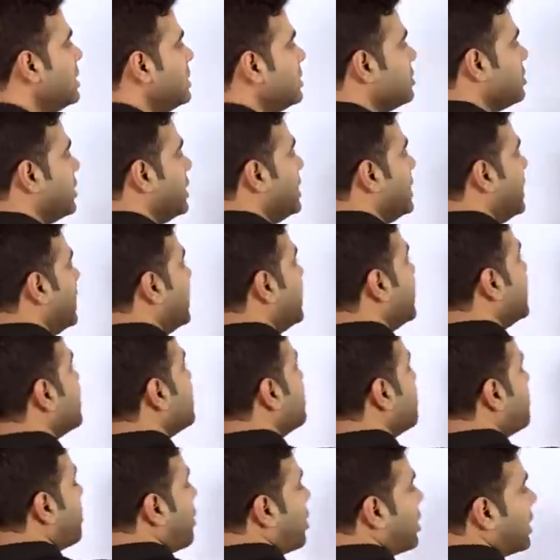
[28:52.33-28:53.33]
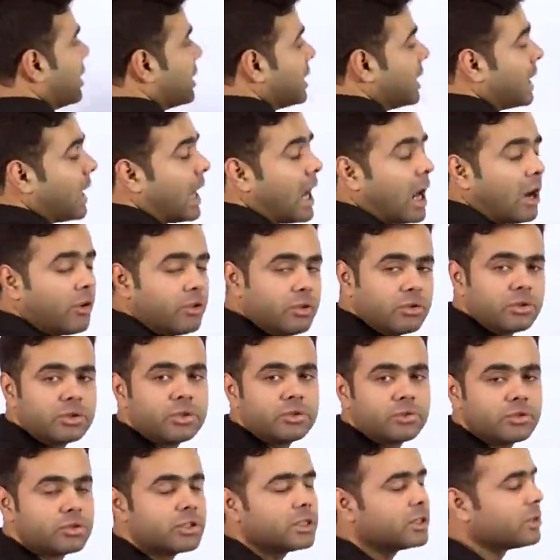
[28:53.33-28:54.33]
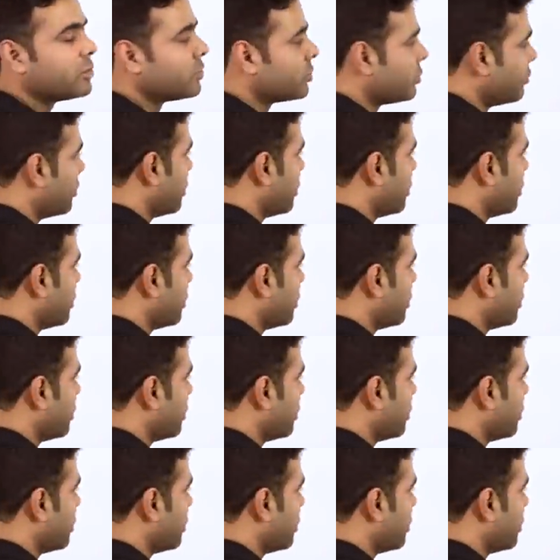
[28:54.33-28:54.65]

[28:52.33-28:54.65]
So it, it is important that how you're using those